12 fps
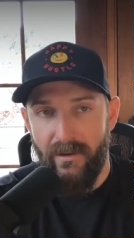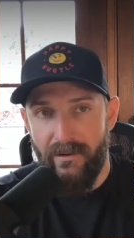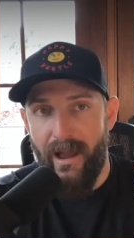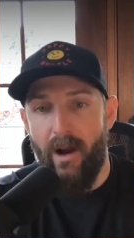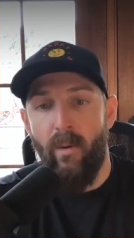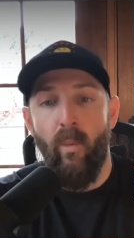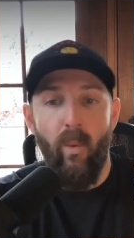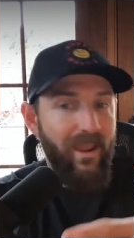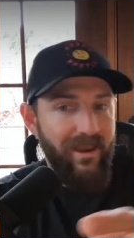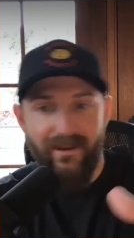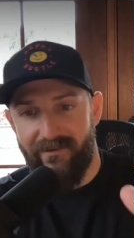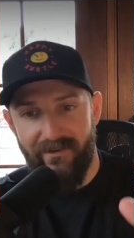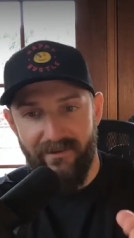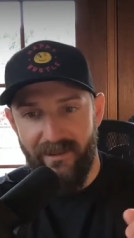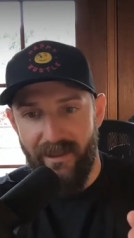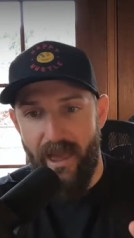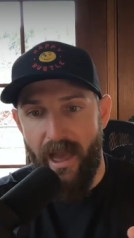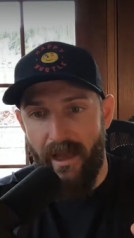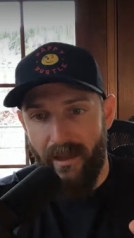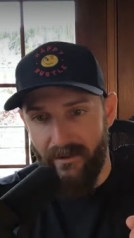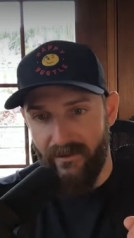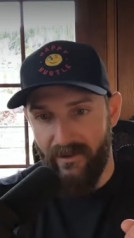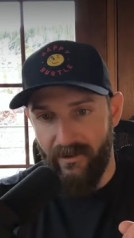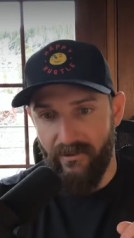not waiting till the
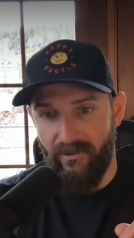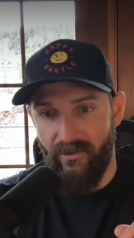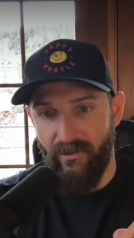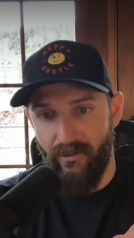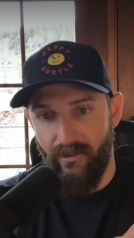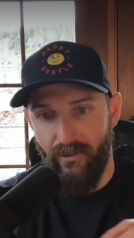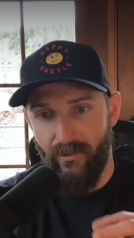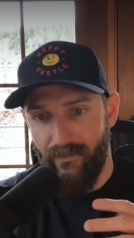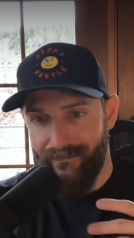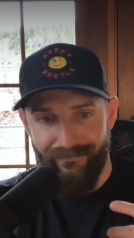end to,